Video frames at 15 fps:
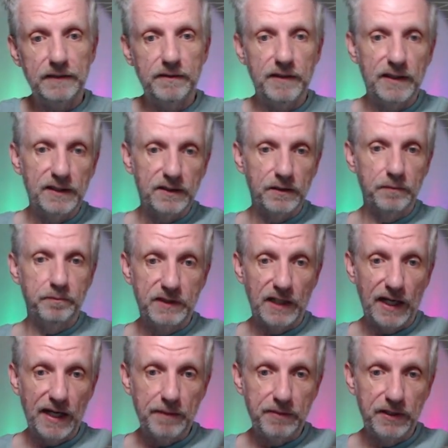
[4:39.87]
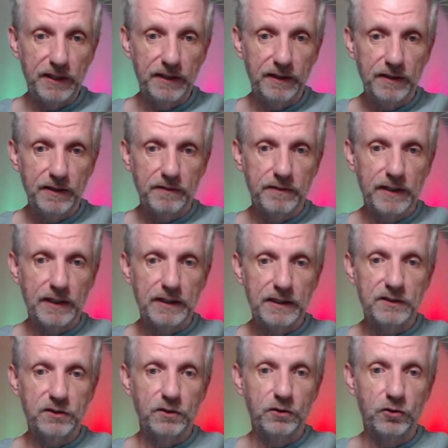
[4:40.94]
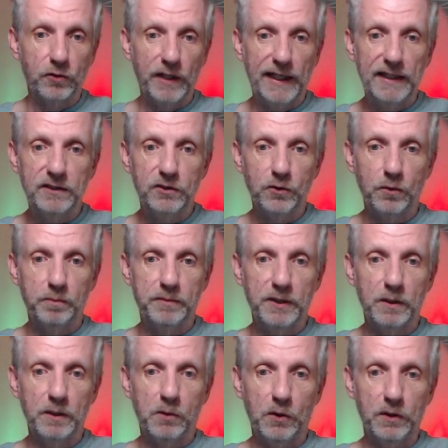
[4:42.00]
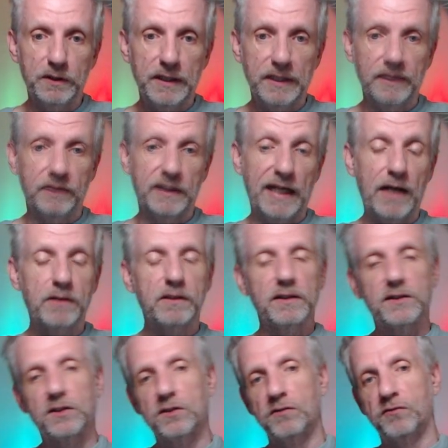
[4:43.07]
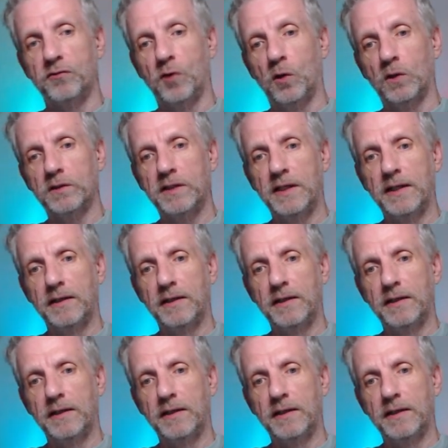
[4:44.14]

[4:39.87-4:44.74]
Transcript: There's a type here that lets you create your billboard. Character is a default.